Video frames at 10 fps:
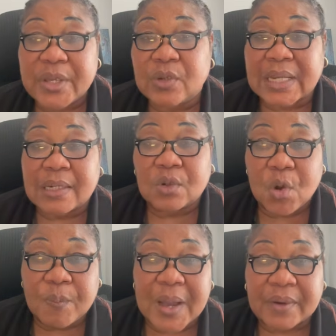where you can
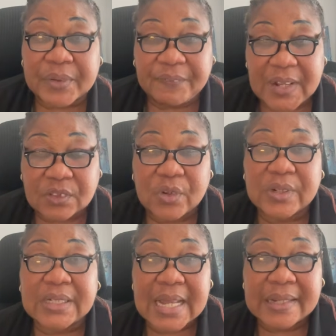go back, reflect
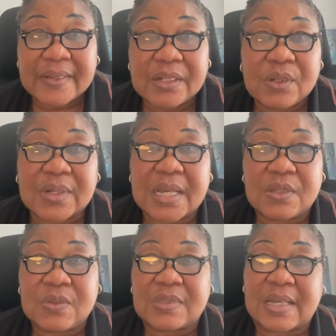on it, and then you
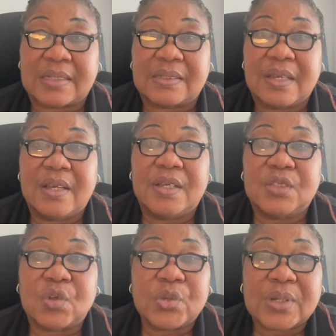can use that.
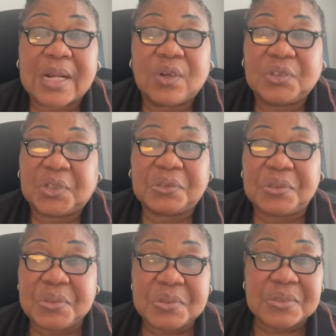So you cannot
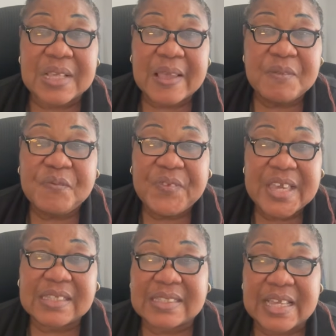just use
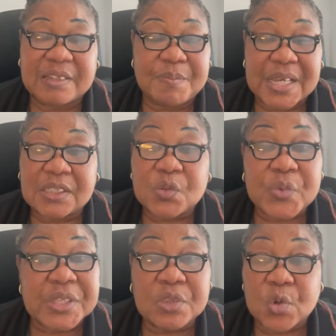vague statements
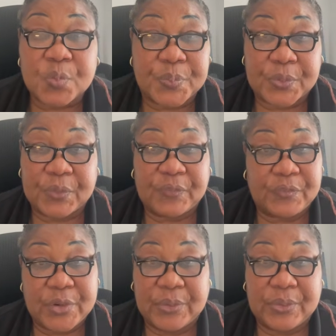with no proof.
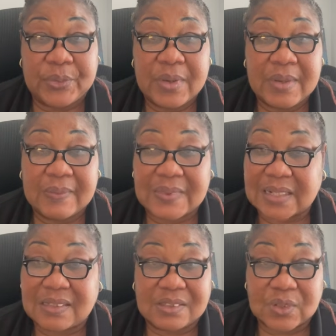No,
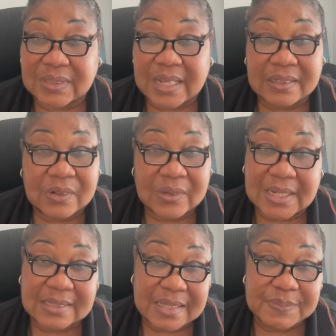that is totally
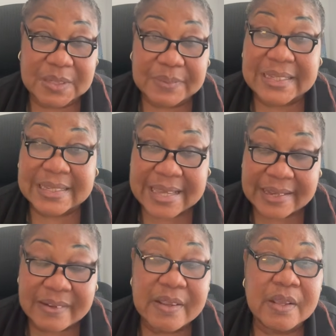unacceptable
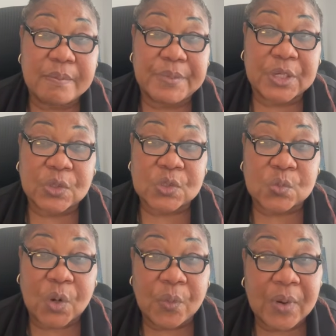again,
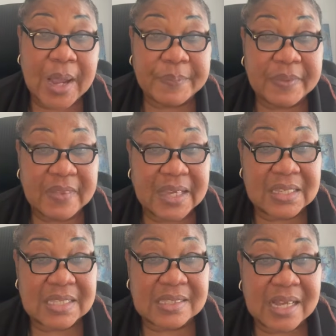because what will happen
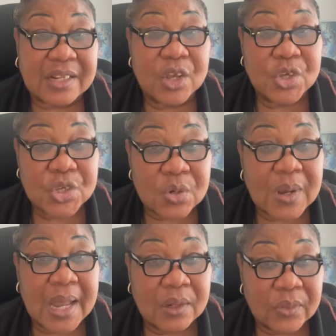there is that
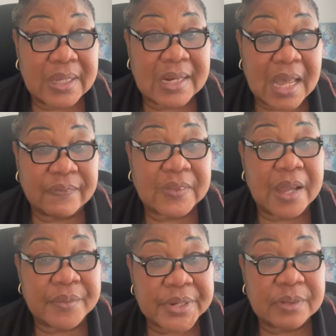you are looking
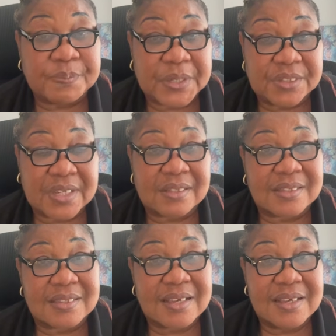after real patients.